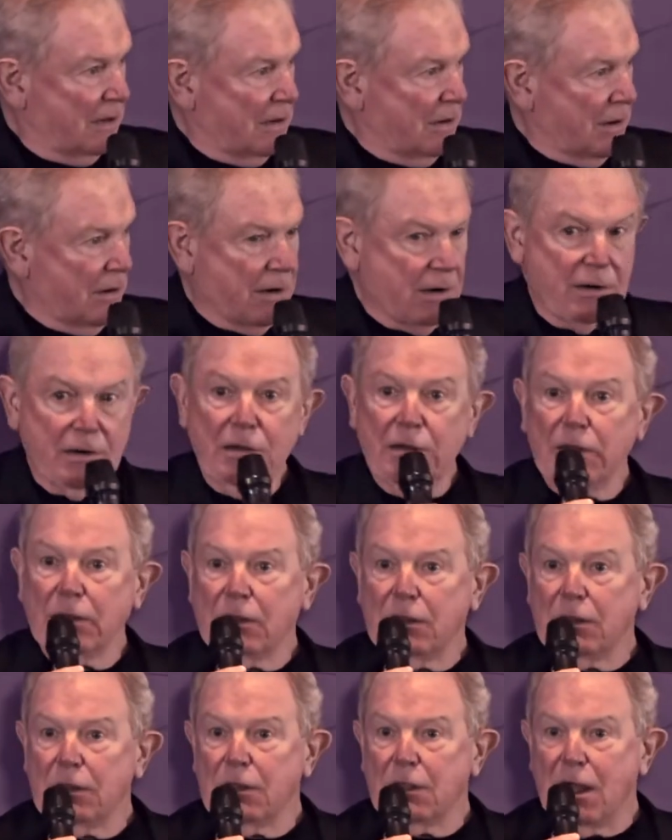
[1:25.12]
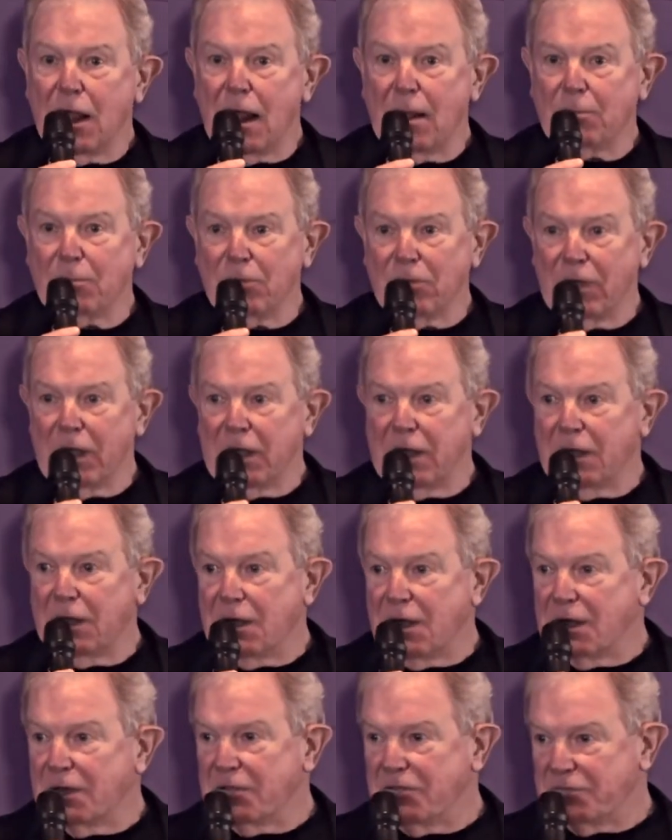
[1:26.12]
and he operated
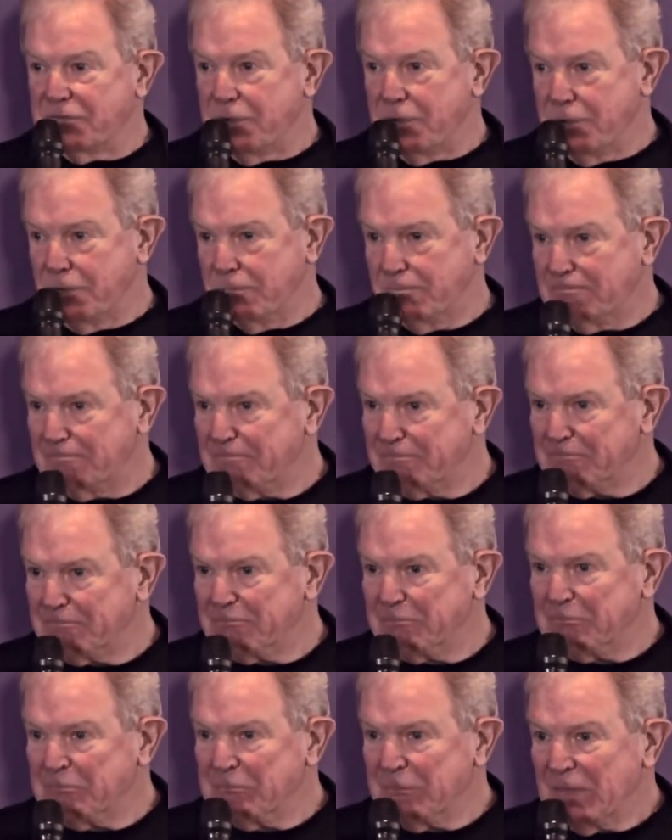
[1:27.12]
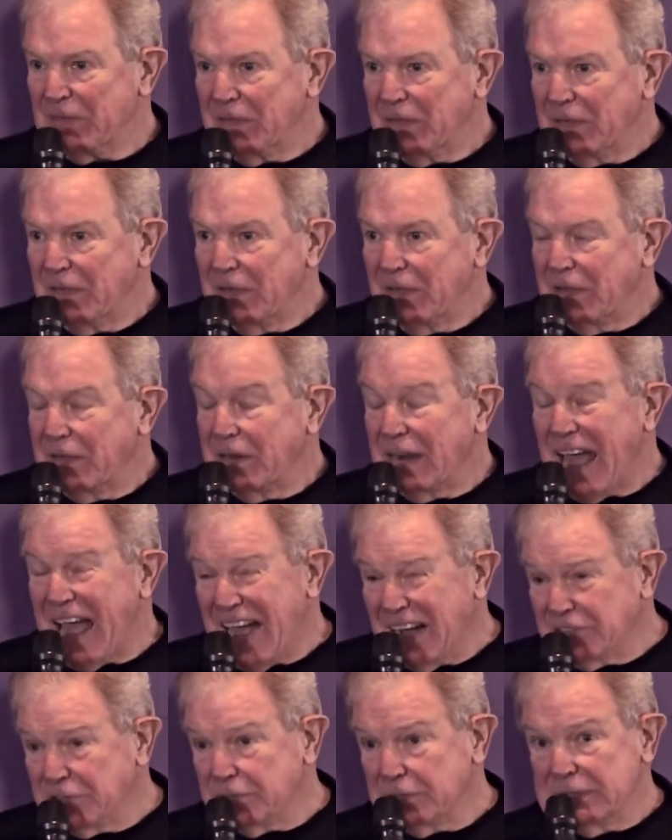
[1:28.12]
on his own. It
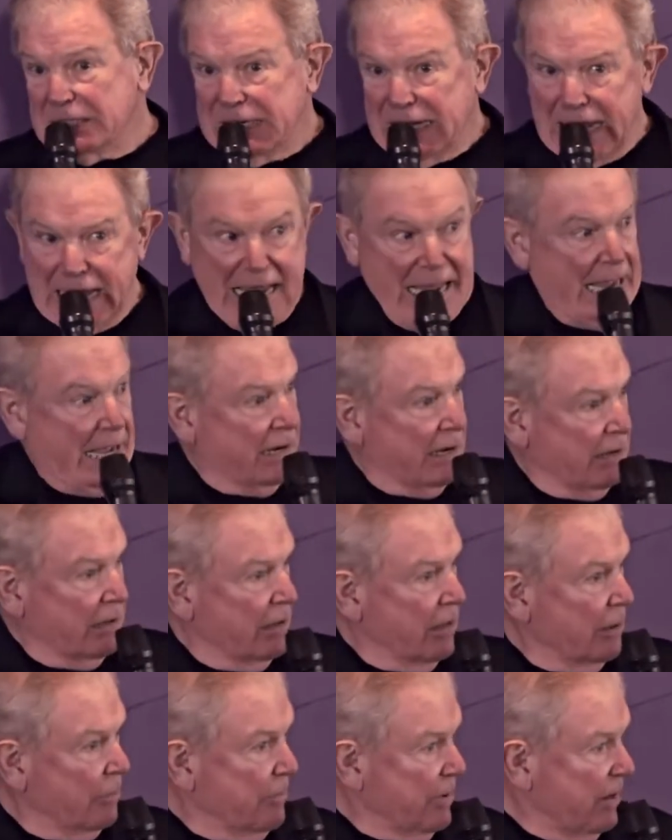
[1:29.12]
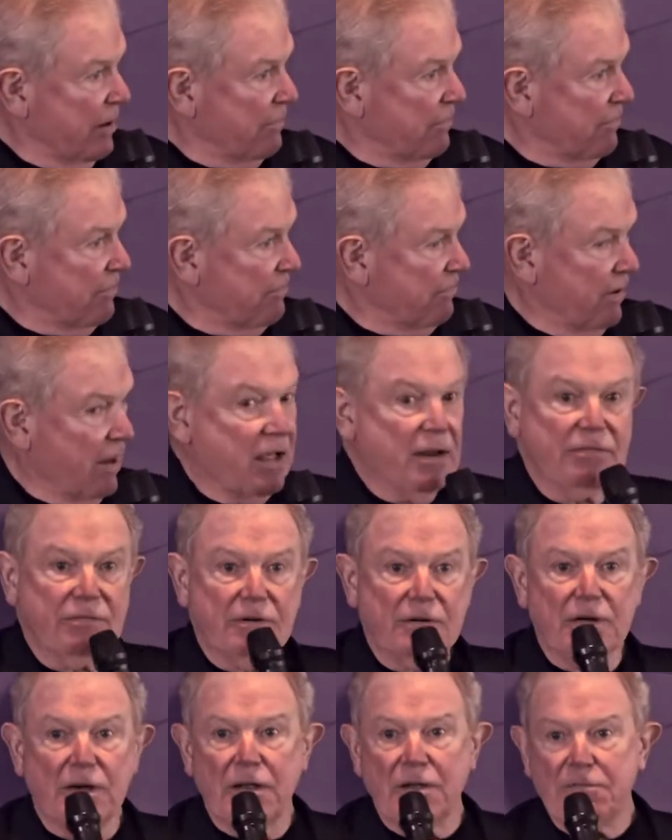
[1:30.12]
actually had a little bit of a
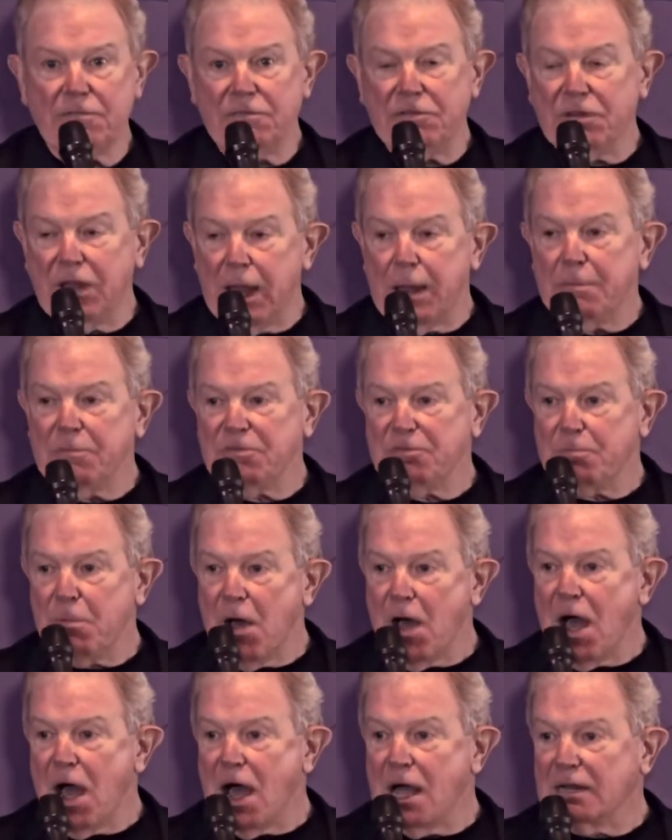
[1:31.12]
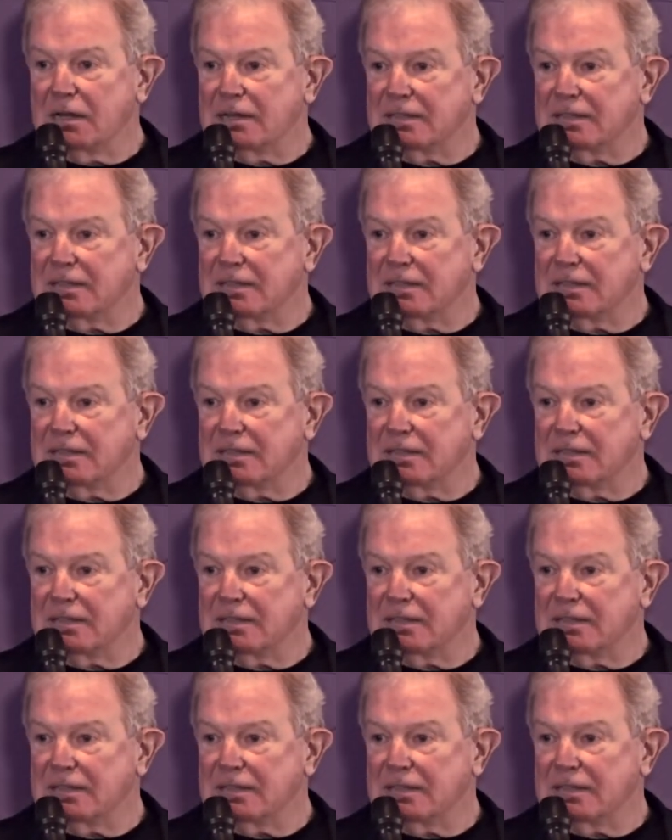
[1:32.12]
flavor of James Bond,